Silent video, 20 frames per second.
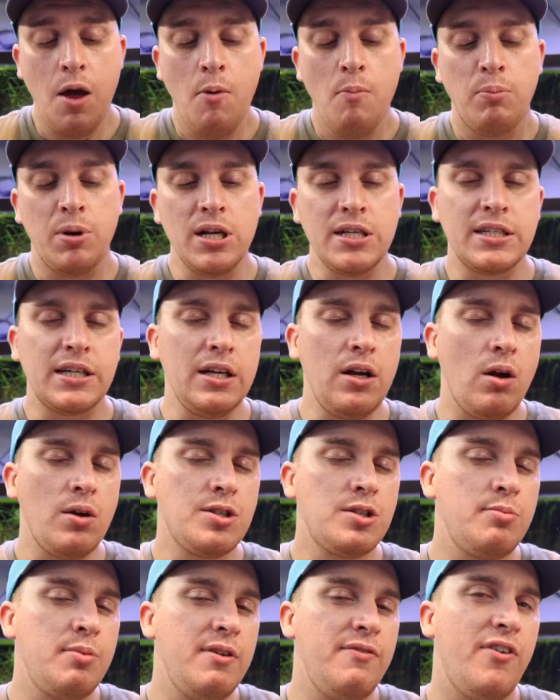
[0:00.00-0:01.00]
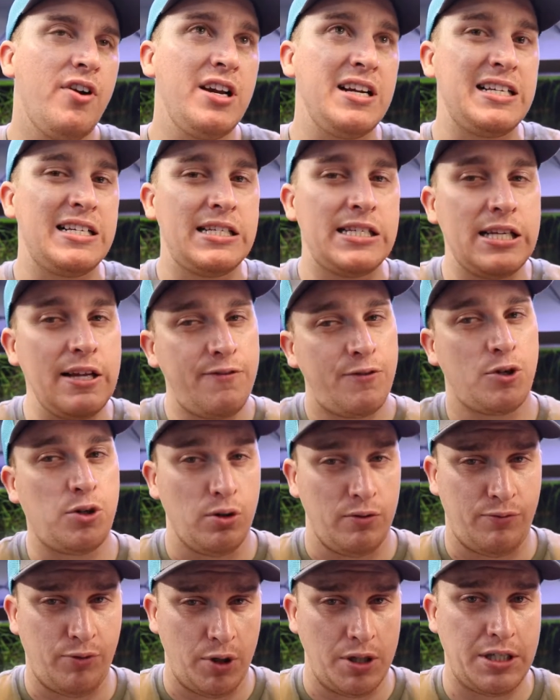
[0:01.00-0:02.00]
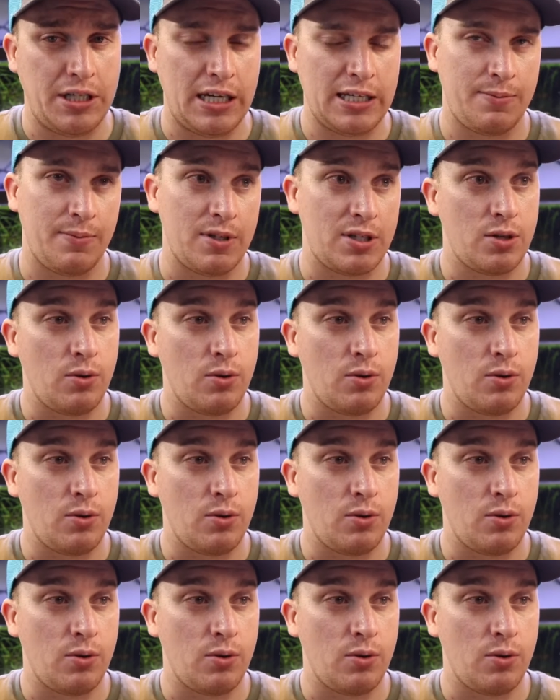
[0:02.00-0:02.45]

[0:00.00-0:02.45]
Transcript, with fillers: but it can also be very difficult for adjustments,